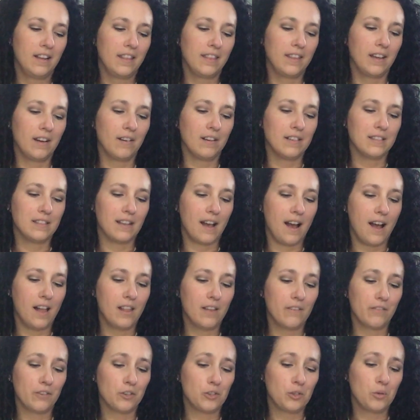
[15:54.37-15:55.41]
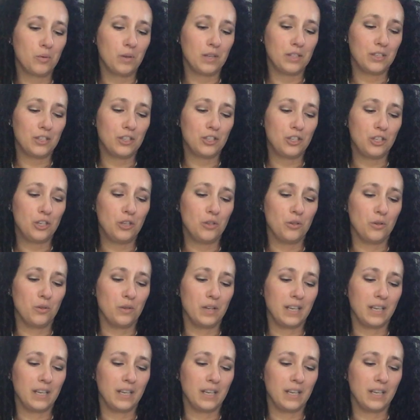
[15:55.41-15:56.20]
There is Oliver Twist too,